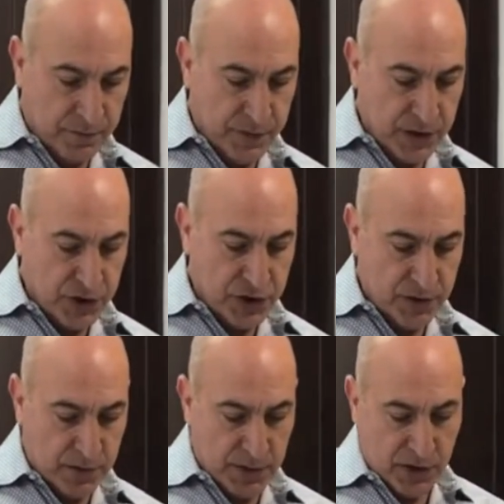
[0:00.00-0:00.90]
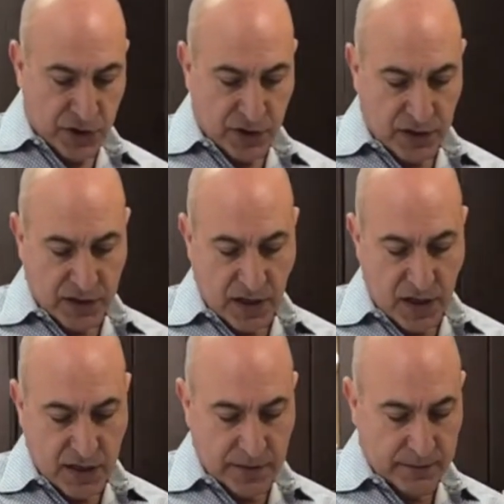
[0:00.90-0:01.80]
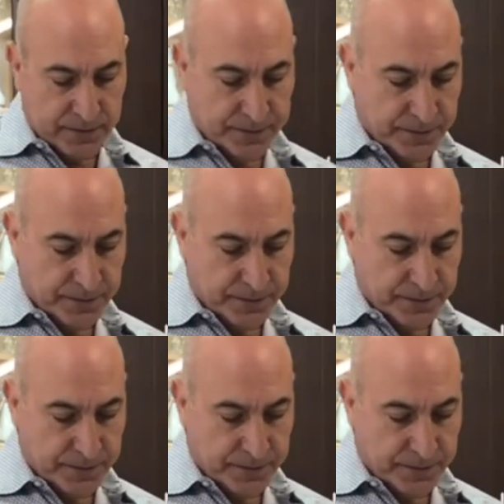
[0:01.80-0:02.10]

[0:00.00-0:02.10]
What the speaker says: fish. Let me turn this on.